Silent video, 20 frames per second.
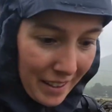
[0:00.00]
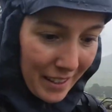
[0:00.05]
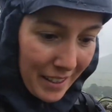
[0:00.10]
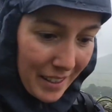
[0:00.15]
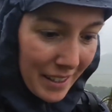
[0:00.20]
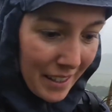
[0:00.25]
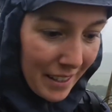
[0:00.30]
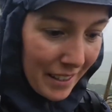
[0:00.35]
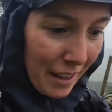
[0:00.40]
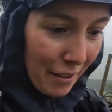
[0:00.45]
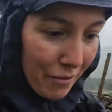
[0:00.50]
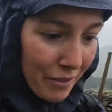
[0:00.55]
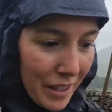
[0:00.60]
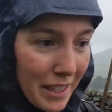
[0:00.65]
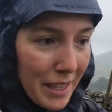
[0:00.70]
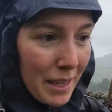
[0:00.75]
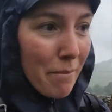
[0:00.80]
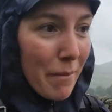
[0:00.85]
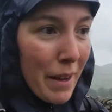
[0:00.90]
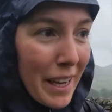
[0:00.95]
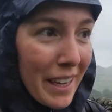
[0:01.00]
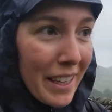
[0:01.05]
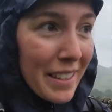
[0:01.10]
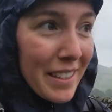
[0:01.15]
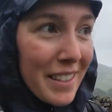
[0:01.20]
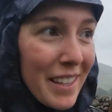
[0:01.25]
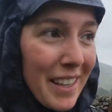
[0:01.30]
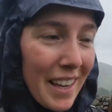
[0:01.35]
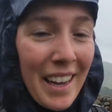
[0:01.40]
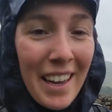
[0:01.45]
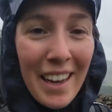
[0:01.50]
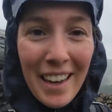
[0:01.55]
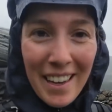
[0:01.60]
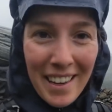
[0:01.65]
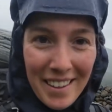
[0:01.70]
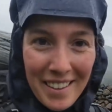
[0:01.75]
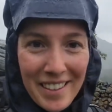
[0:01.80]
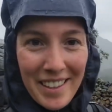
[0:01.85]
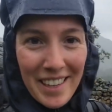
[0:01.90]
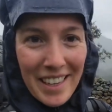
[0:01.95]
This definitely makes
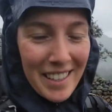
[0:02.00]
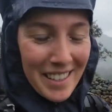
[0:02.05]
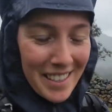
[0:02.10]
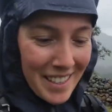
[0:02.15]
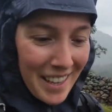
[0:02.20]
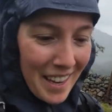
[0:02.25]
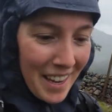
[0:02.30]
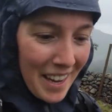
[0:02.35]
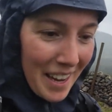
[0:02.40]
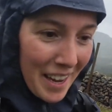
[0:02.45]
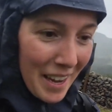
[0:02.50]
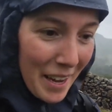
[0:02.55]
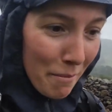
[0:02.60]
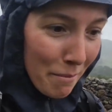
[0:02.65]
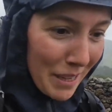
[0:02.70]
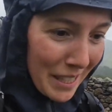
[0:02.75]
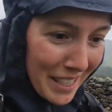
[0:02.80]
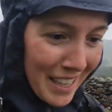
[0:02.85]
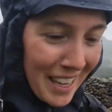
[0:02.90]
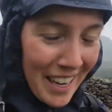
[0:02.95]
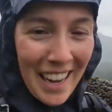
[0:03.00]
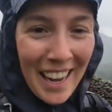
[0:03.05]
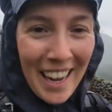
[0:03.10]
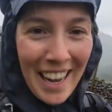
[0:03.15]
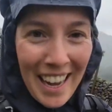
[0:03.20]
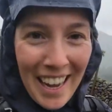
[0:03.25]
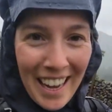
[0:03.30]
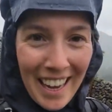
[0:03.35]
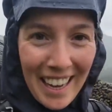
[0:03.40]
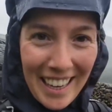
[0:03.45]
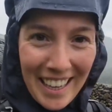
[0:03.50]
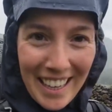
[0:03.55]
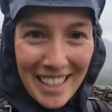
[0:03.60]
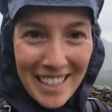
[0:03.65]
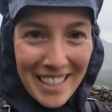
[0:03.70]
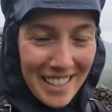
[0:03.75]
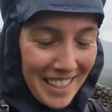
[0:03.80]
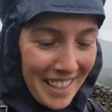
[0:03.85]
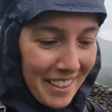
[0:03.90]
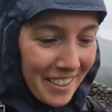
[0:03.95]
things a bit
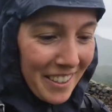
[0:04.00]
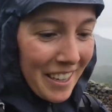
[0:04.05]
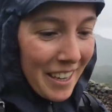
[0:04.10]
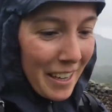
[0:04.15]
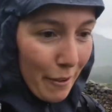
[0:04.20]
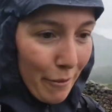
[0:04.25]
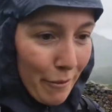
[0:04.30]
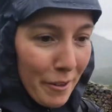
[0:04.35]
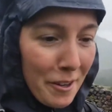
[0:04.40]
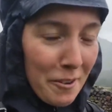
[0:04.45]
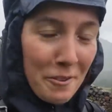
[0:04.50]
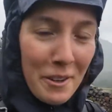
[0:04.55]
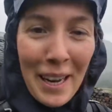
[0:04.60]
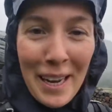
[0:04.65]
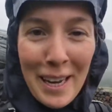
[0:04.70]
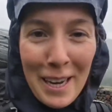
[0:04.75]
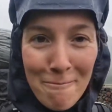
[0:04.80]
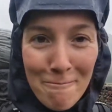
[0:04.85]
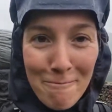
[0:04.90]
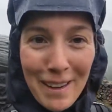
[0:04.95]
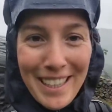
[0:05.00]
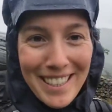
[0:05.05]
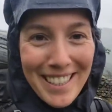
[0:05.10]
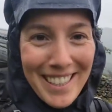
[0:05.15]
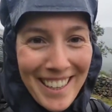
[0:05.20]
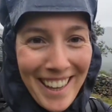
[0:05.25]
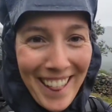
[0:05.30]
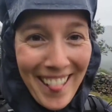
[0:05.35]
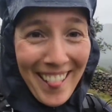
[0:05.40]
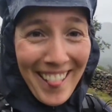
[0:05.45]
easier, if only a bit.